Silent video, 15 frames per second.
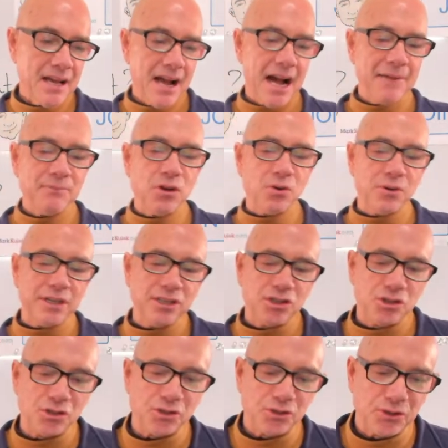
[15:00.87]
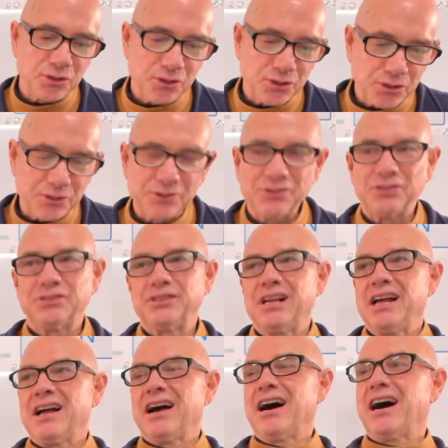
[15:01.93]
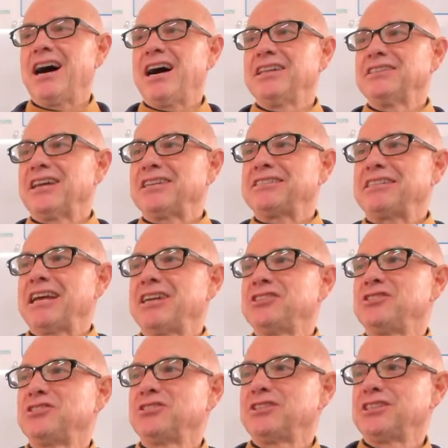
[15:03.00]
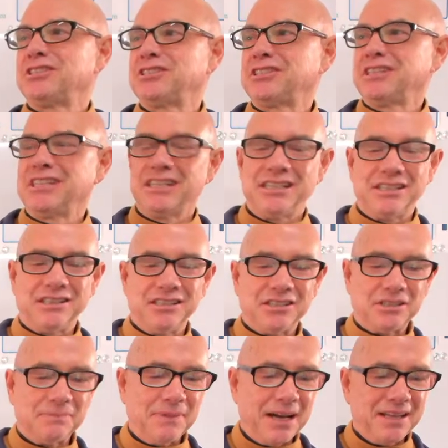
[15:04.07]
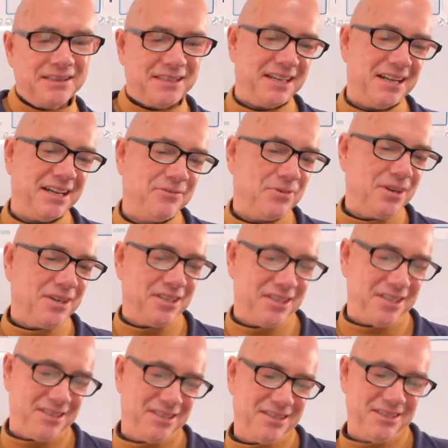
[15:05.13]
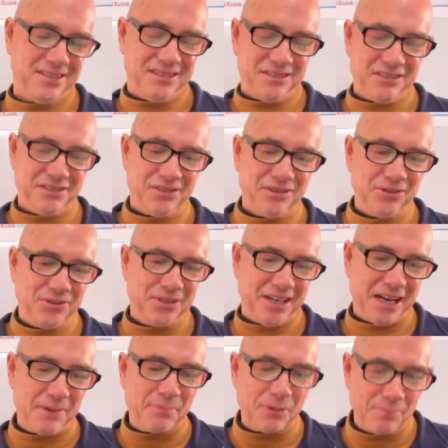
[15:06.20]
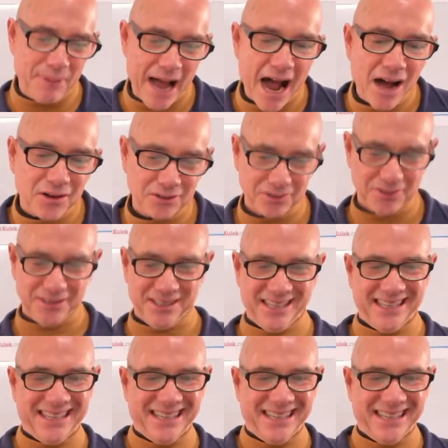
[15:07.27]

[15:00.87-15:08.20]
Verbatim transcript: I'm going to uh, Los Angeles this month and I want to lose a couple pounds,